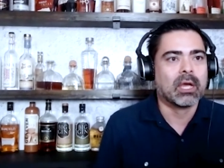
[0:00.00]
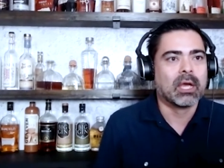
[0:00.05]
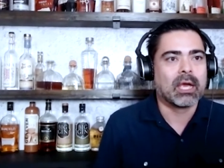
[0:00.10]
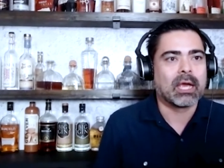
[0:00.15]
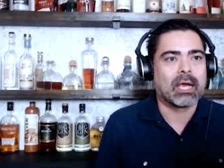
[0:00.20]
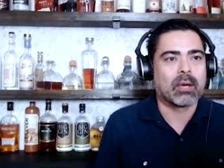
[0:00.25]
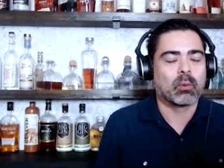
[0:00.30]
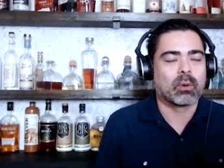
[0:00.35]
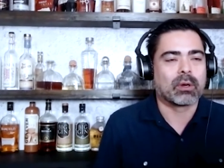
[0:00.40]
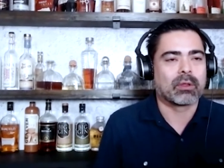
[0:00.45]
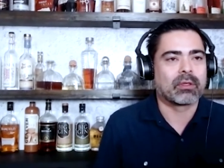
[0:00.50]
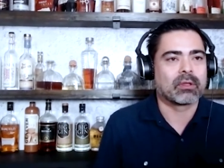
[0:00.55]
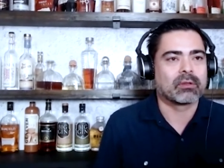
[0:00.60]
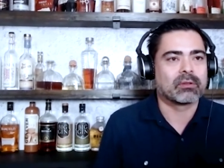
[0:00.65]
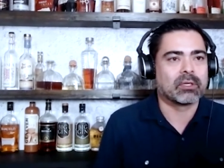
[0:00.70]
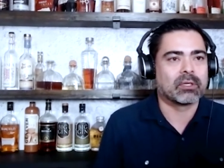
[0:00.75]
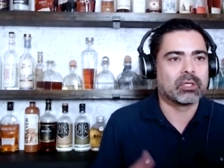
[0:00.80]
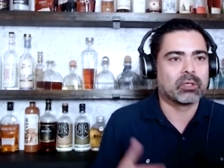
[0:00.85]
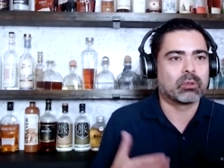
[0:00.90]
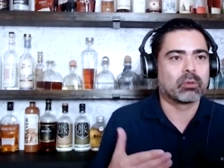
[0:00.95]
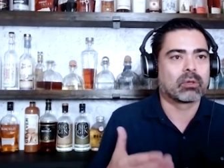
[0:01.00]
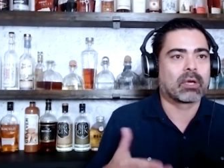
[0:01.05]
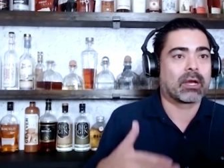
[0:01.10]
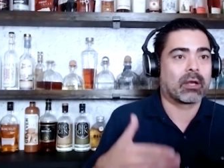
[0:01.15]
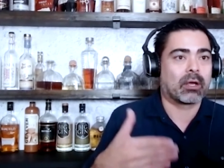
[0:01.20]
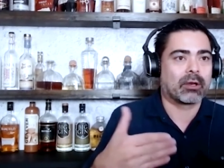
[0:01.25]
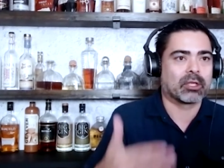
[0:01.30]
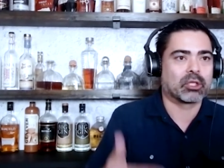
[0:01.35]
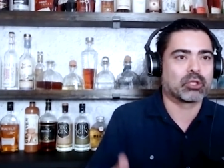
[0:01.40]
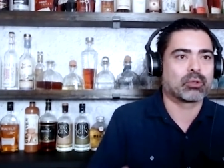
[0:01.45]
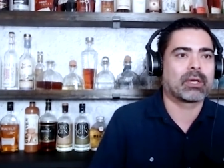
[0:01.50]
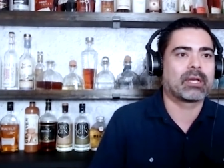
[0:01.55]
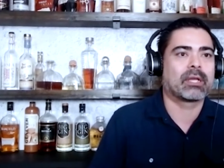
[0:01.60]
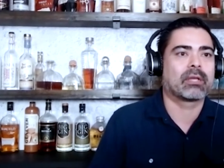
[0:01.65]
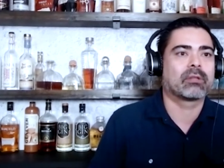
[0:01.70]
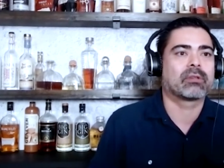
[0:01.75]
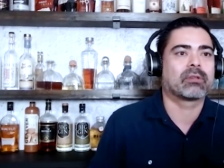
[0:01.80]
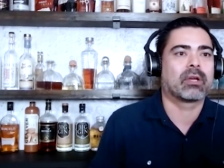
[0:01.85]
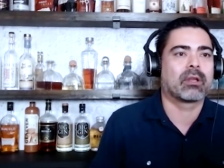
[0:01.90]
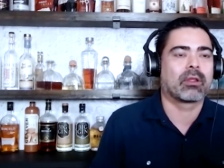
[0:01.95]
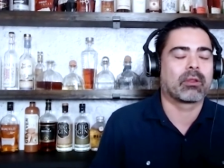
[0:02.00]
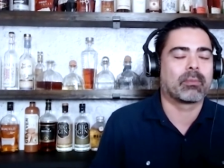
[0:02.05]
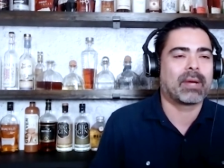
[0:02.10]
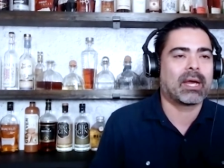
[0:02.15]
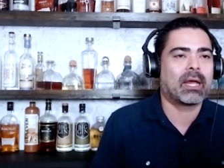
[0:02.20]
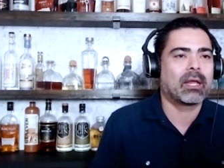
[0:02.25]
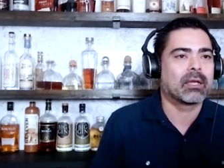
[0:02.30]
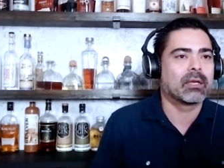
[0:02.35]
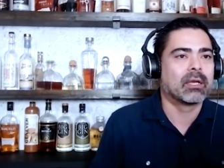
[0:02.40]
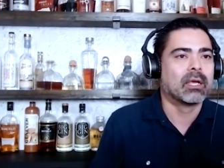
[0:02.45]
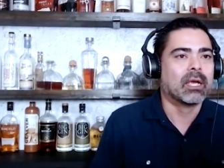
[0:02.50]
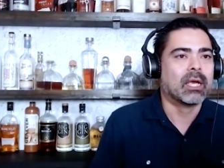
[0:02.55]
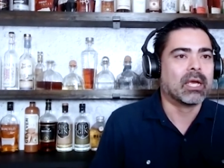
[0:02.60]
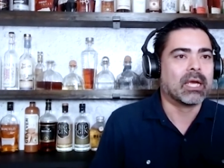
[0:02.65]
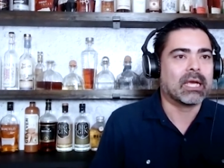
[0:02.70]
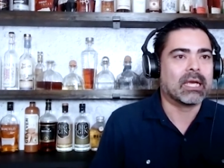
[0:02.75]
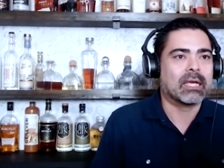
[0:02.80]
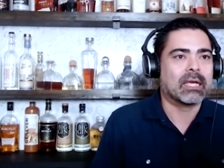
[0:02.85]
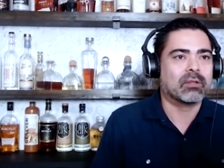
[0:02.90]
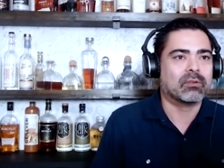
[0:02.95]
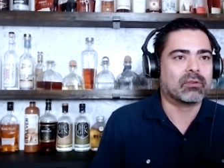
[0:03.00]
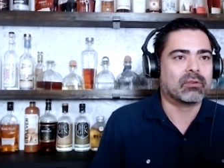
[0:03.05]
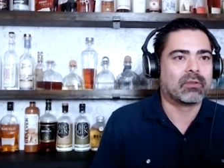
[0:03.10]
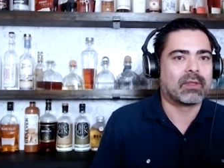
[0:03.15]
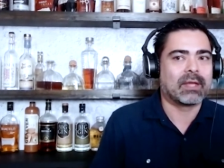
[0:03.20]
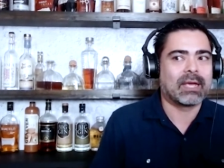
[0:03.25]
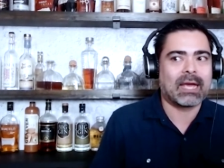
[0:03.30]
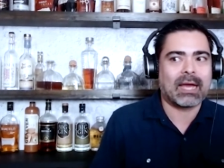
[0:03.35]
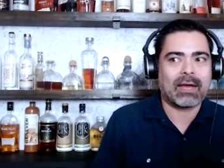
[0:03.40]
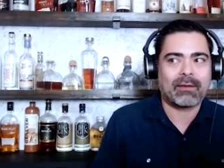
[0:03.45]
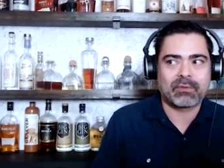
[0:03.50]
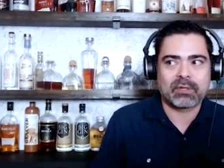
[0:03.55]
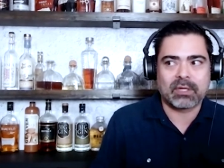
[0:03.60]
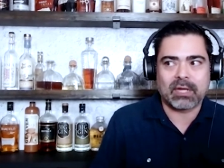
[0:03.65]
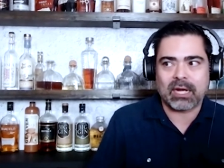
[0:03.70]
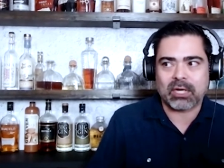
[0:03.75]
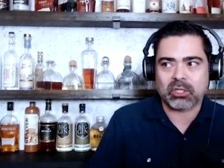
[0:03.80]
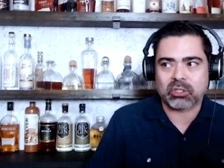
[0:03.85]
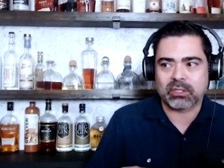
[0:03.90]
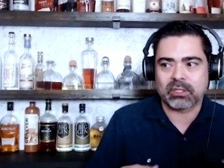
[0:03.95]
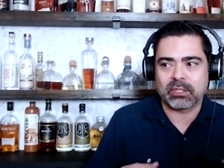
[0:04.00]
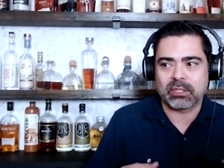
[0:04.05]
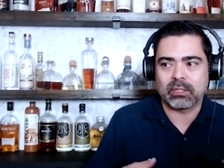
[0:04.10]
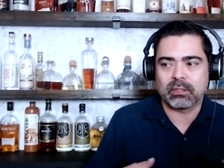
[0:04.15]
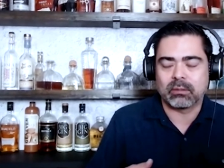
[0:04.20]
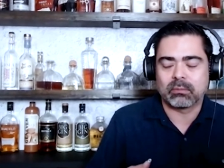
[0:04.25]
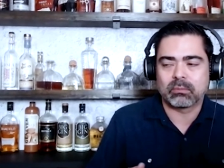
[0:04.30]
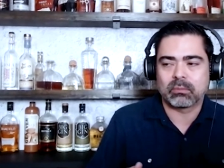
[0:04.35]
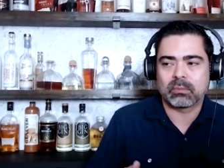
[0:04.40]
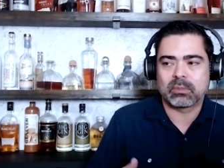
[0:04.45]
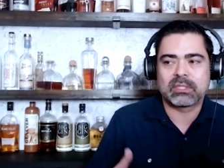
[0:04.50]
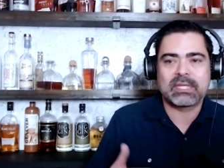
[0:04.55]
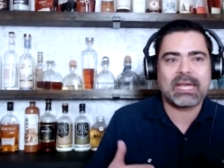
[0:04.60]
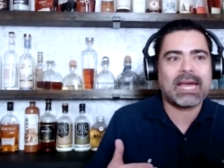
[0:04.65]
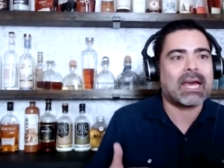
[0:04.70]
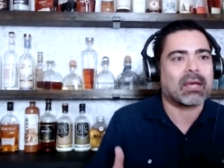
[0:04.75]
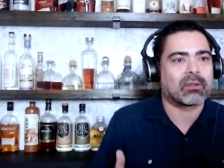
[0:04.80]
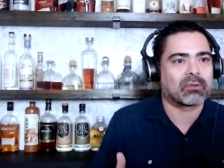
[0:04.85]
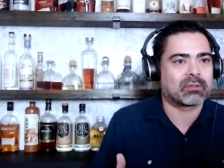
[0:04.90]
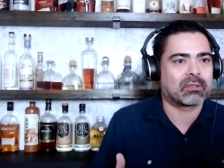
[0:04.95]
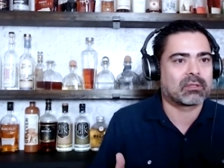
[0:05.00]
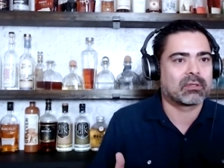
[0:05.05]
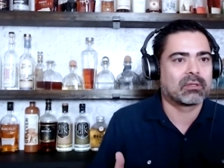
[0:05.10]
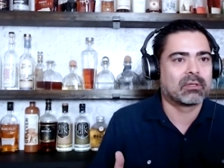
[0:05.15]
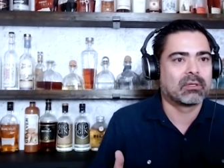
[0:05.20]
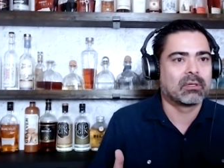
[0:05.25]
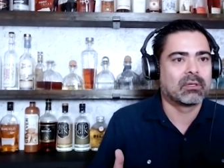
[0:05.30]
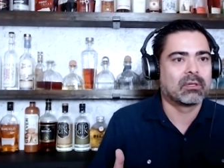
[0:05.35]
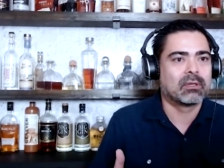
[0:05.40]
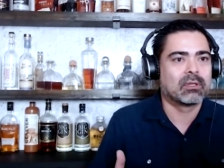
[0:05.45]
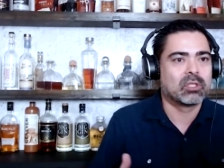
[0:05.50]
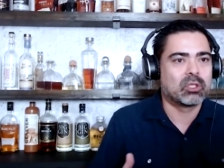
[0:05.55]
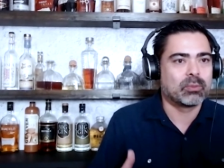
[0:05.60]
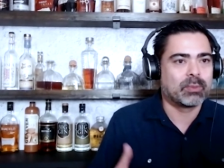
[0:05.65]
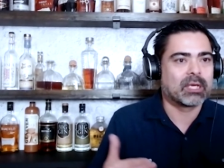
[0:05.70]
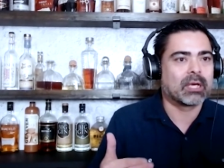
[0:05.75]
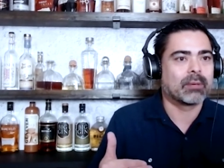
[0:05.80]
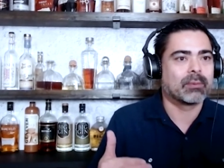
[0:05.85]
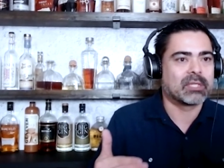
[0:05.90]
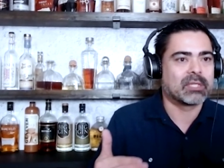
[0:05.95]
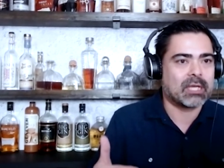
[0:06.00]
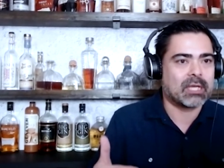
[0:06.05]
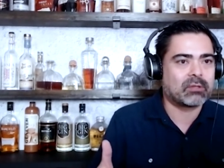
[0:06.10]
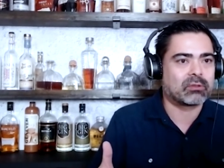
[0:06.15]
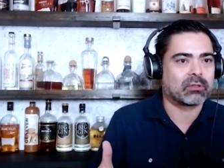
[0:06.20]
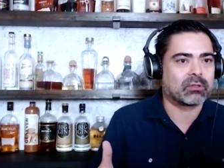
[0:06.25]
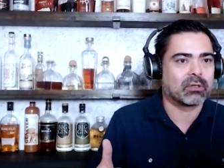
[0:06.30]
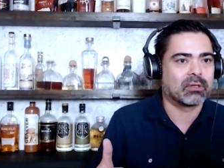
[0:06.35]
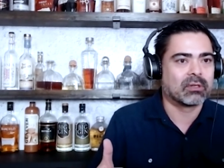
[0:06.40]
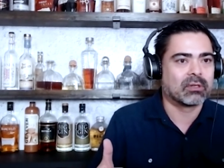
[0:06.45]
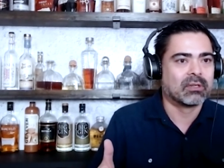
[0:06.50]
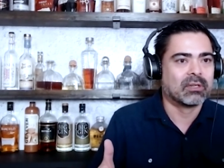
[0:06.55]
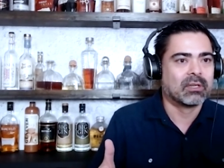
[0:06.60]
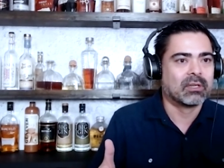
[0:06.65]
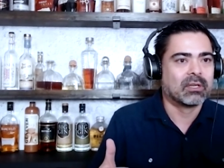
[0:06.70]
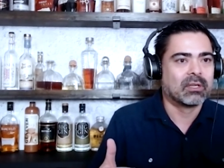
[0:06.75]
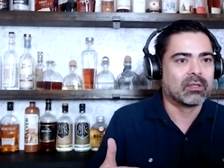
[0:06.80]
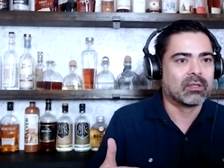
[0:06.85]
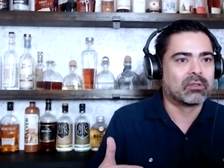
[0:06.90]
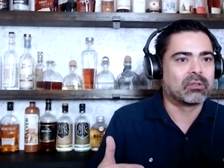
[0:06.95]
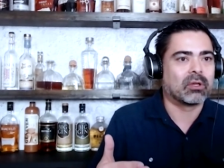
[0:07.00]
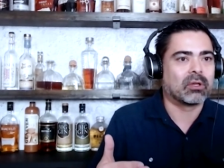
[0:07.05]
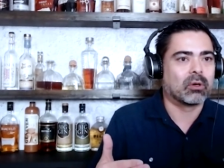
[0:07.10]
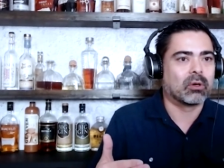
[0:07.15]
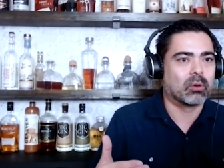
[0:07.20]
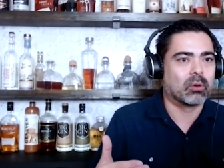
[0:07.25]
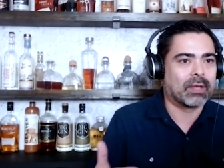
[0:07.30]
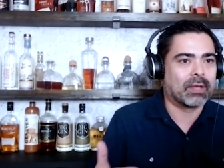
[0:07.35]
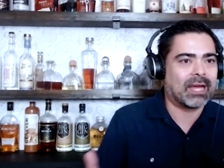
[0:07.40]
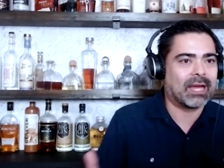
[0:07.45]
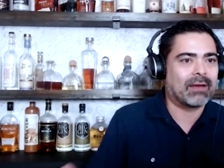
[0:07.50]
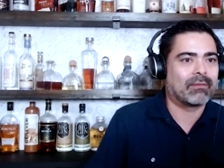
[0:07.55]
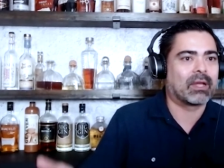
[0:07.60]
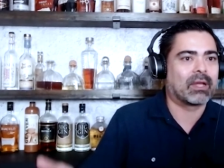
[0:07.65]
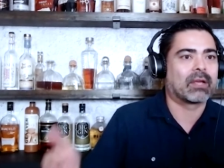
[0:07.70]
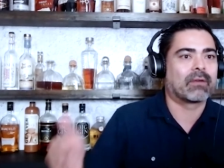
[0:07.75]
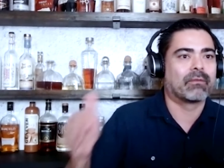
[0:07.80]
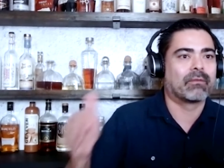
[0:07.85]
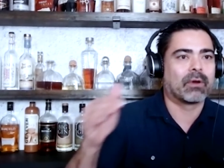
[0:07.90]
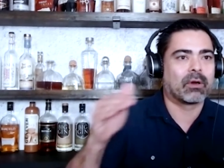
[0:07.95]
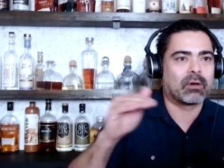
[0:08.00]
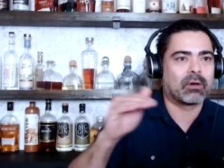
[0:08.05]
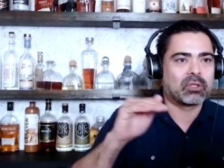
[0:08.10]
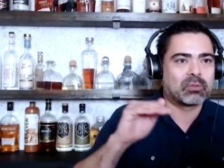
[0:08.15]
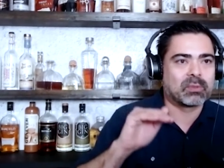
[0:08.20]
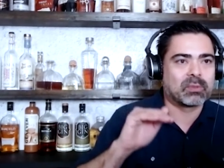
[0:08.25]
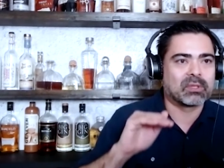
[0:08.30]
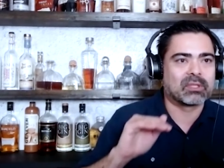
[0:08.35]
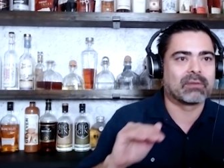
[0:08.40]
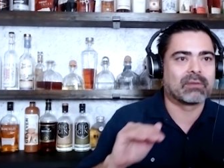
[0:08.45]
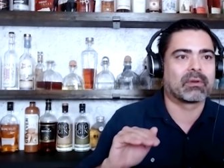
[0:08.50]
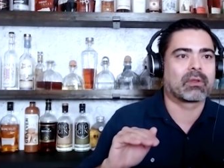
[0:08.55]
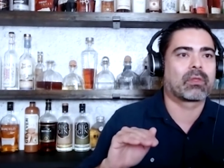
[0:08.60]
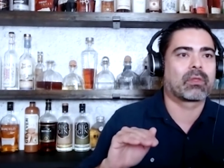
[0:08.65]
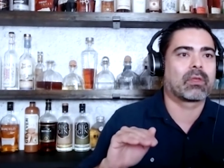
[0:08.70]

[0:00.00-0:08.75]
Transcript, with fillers: And one of the things they do kind of on the training side of the palate is they have to actually test to become a taster. So they have like very specific